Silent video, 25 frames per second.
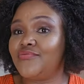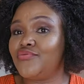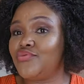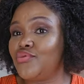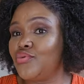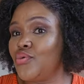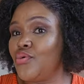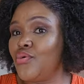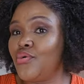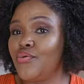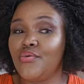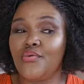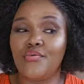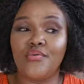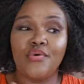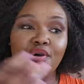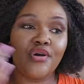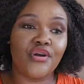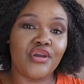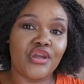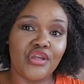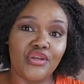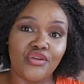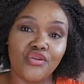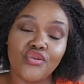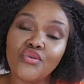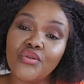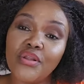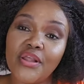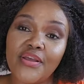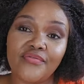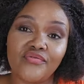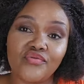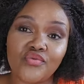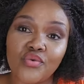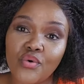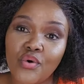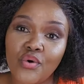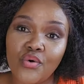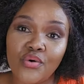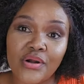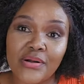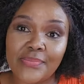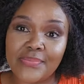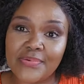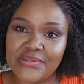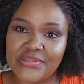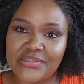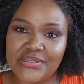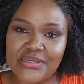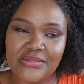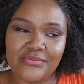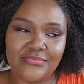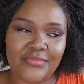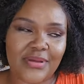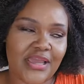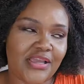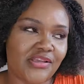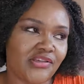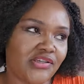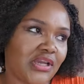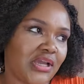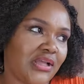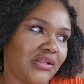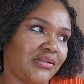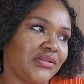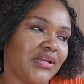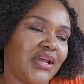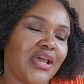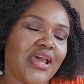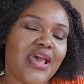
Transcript: to go to work and you have to go represent my child